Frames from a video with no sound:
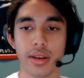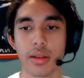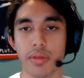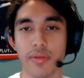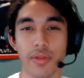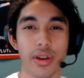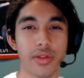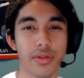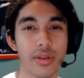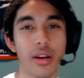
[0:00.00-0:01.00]
but for
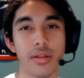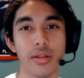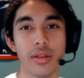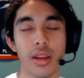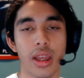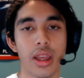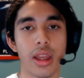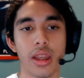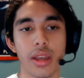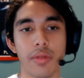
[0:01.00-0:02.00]

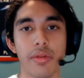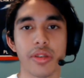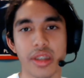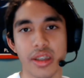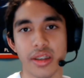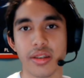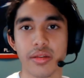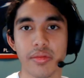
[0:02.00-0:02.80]
$100, it really is